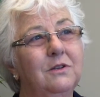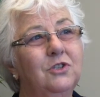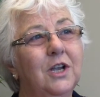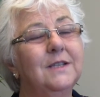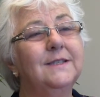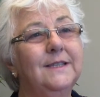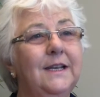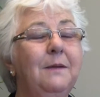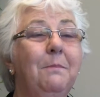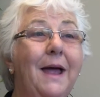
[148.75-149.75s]
just
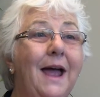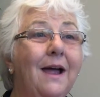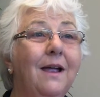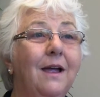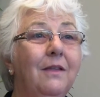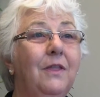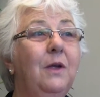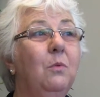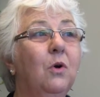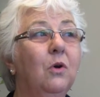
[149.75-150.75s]
sitting back, they
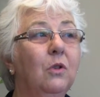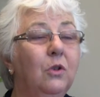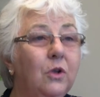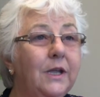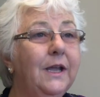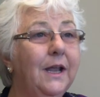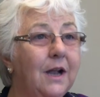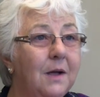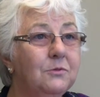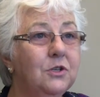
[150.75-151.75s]
were looking at
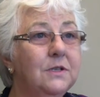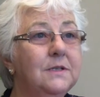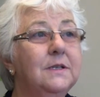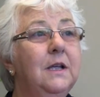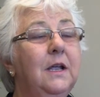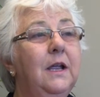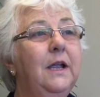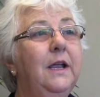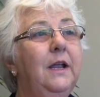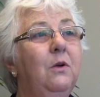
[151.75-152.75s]
options
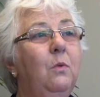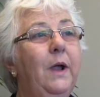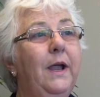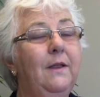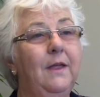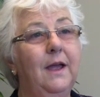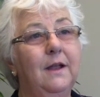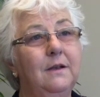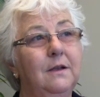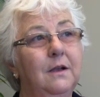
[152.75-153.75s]
in a way that
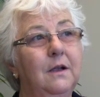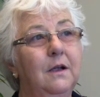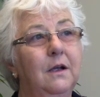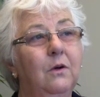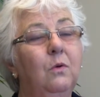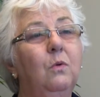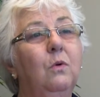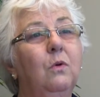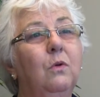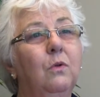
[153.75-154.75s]

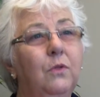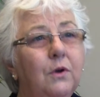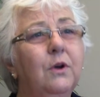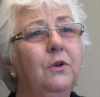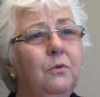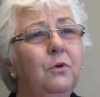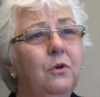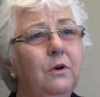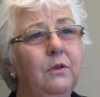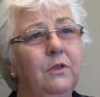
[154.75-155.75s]
there
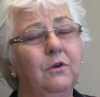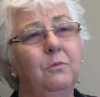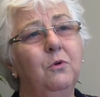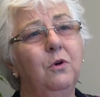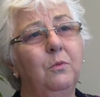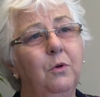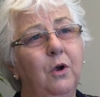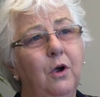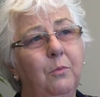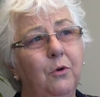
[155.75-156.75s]
are more
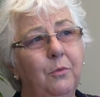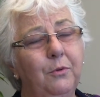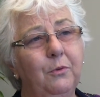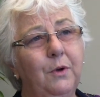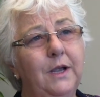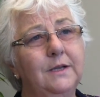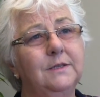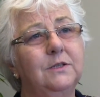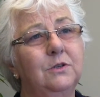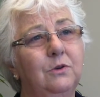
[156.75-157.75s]
appropriate ways
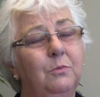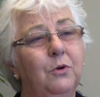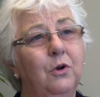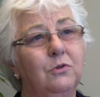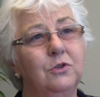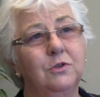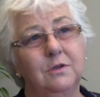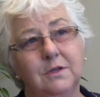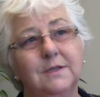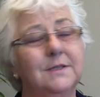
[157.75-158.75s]
to approach
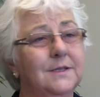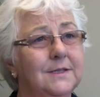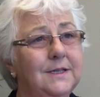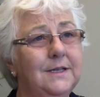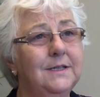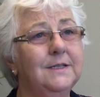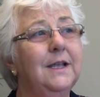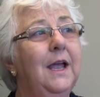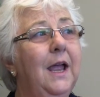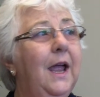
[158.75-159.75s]
this disease,
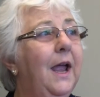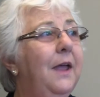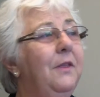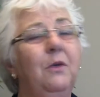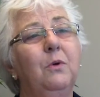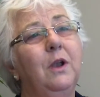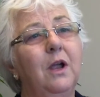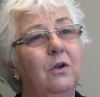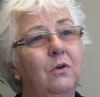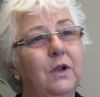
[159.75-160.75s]
and they were
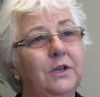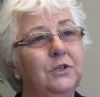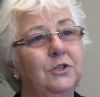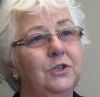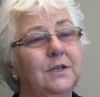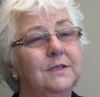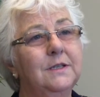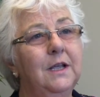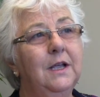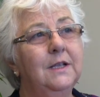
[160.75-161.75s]
not going to just
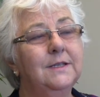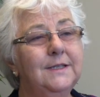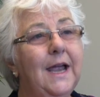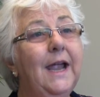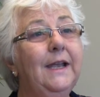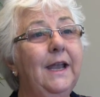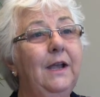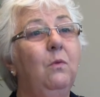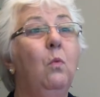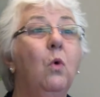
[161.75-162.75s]

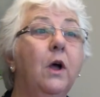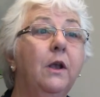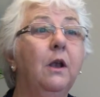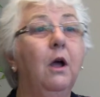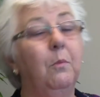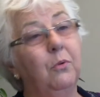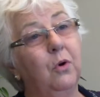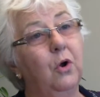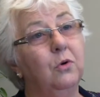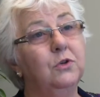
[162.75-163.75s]
stagnate one
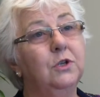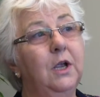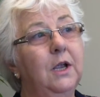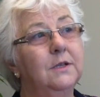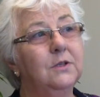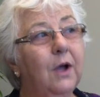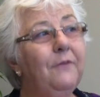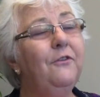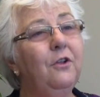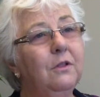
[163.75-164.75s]
approach. So I
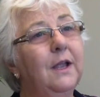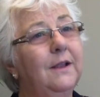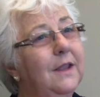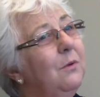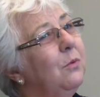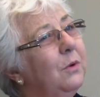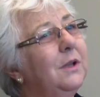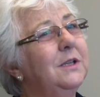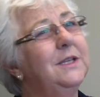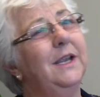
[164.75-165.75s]
felt like they were
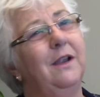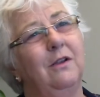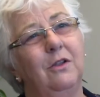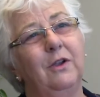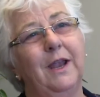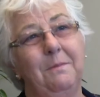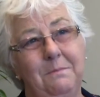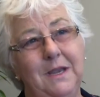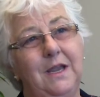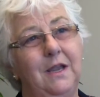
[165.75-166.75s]
really taking a look at
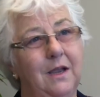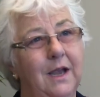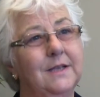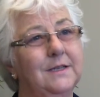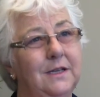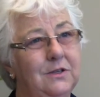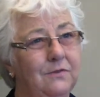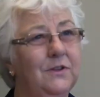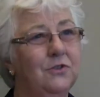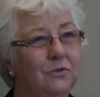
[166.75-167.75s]
me as an
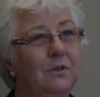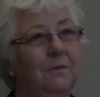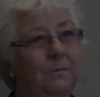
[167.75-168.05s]
individual.